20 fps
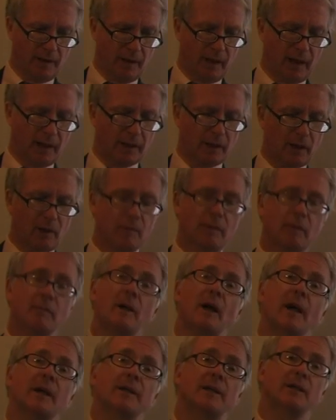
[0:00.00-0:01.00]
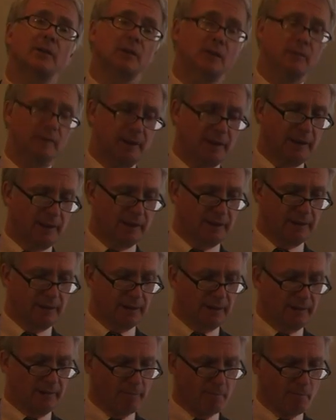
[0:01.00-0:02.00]
Our common mind and human
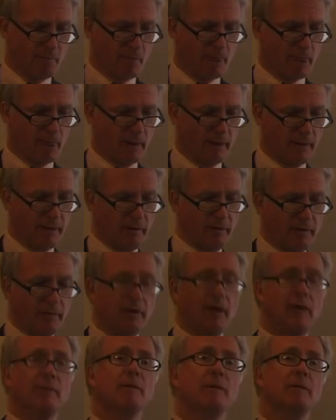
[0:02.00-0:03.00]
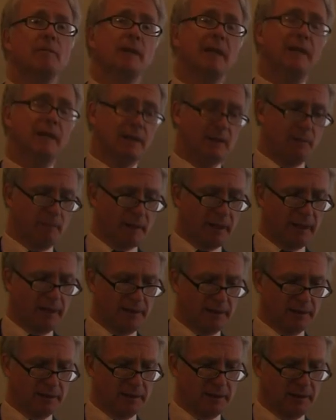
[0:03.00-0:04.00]
dignity. There have been many
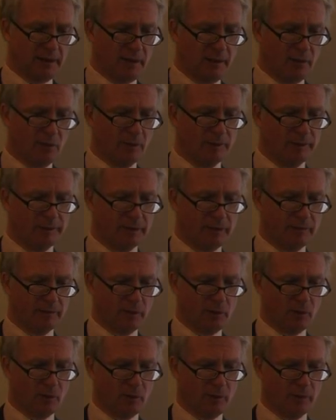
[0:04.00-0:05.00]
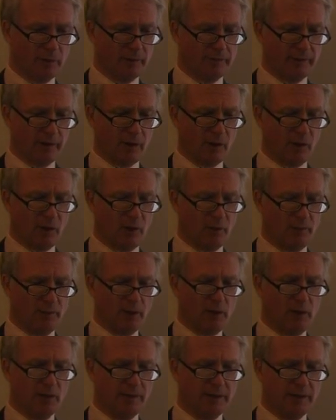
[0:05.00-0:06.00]
debates in almost every corner of the globe
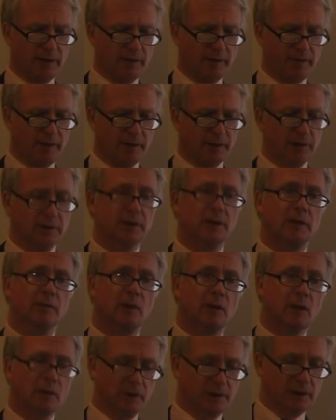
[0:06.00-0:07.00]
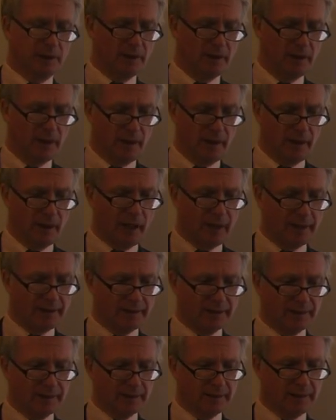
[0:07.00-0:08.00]
over definitions of culture,
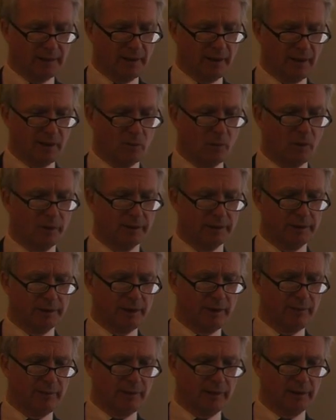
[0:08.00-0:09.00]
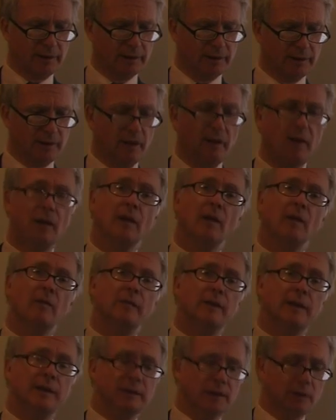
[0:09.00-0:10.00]
identity, and what is ethics.
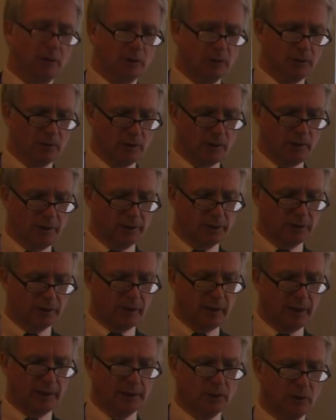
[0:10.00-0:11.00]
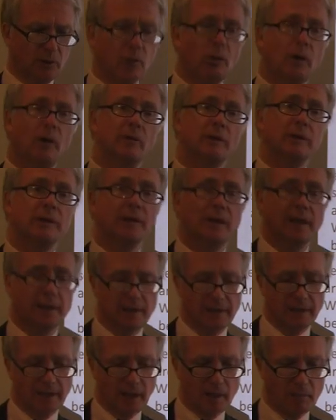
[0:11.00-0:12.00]
These social constructs all
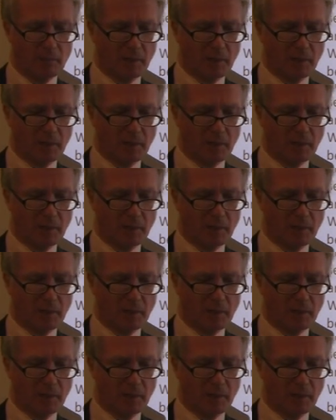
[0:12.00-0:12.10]
originate in our